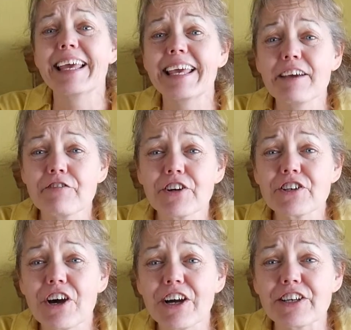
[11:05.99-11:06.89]
If your
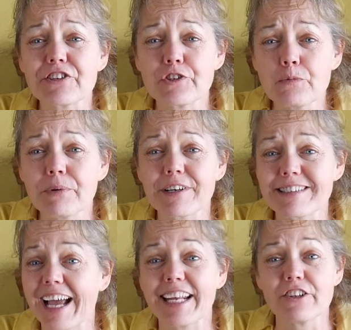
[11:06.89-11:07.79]
dog is super
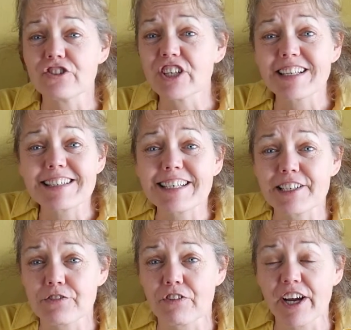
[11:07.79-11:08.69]
excited just in
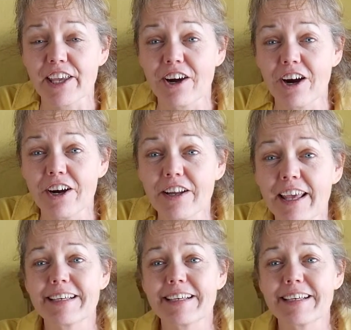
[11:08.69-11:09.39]
his front yard,